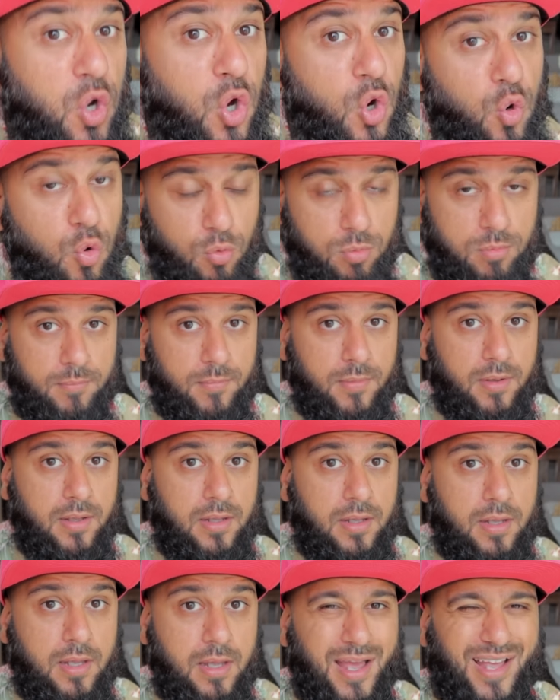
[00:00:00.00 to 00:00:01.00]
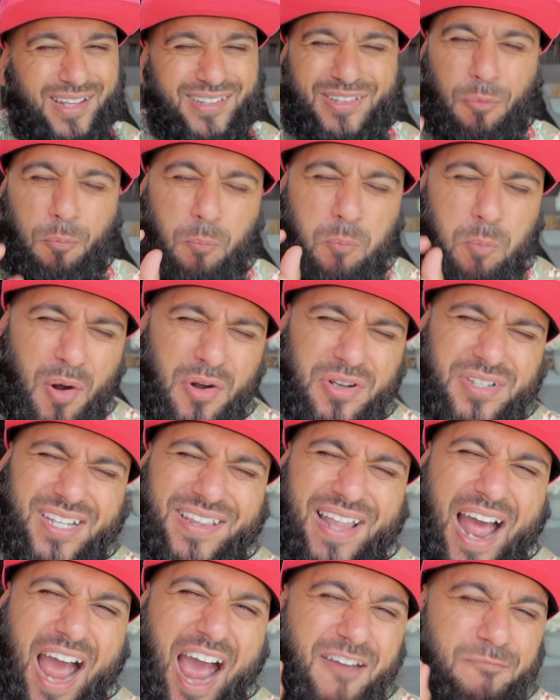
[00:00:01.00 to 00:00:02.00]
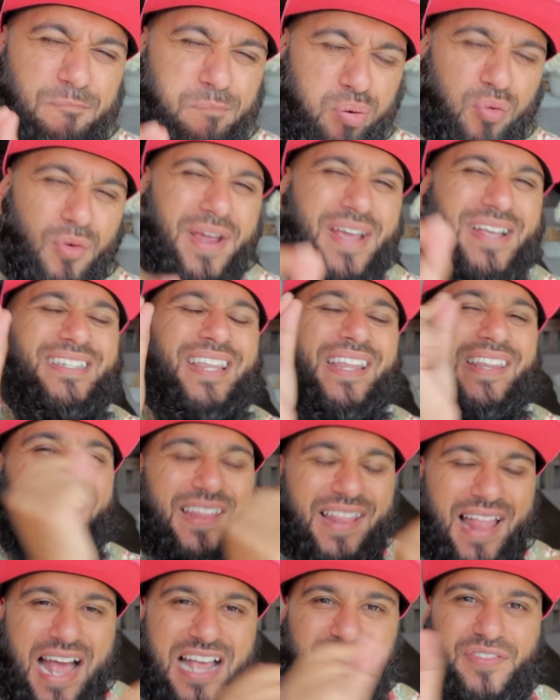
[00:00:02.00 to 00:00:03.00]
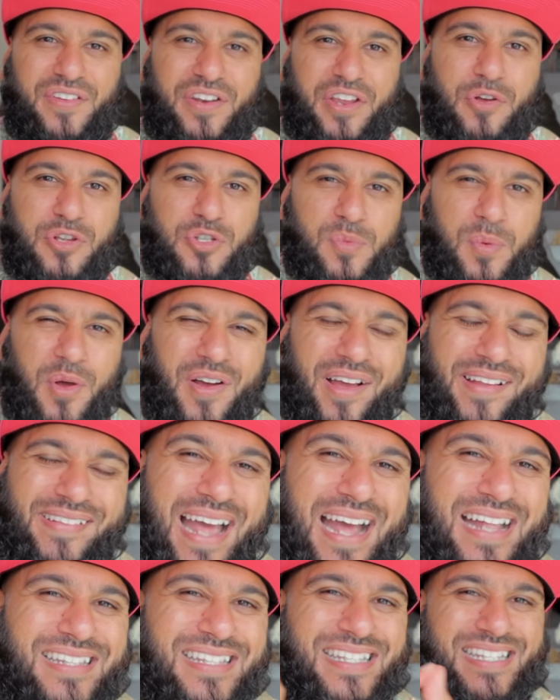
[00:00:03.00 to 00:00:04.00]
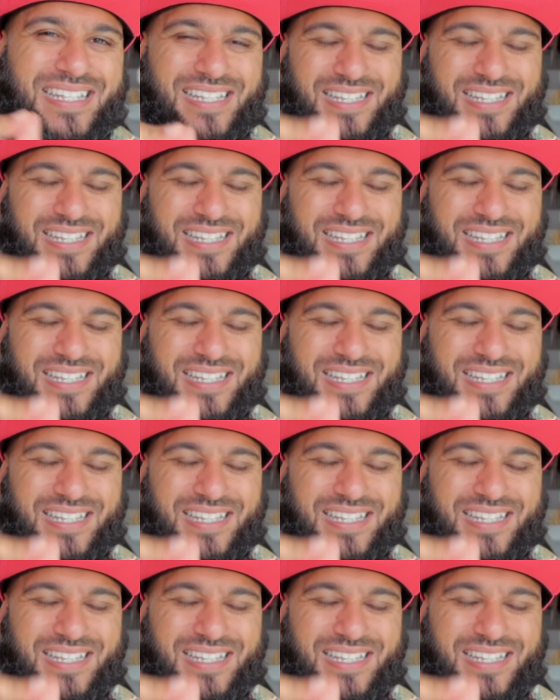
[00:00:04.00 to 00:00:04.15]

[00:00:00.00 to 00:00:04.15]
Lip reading: who? The person that I praised in the last video as well, and that's